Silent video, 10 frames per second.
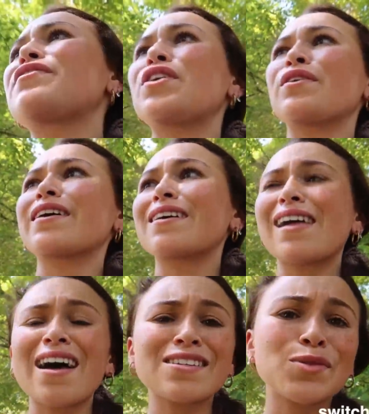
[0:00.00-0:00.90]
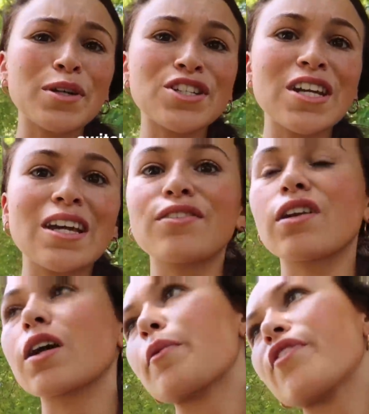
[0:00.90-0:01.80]
if you don't like a class, switch it. If you
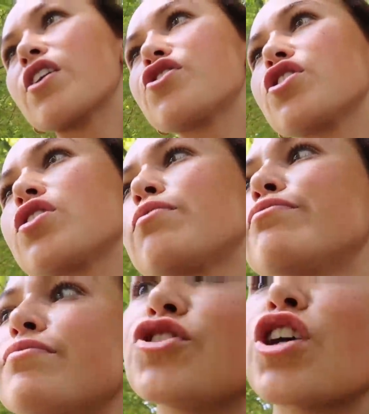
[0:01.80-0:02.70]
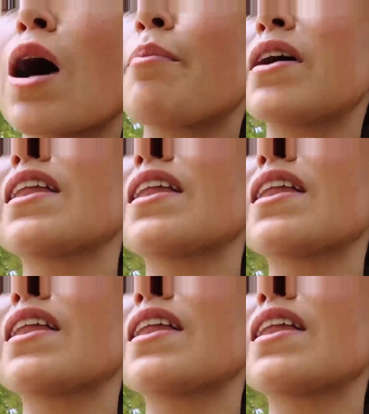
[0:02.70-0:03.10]
don't like a professor, drop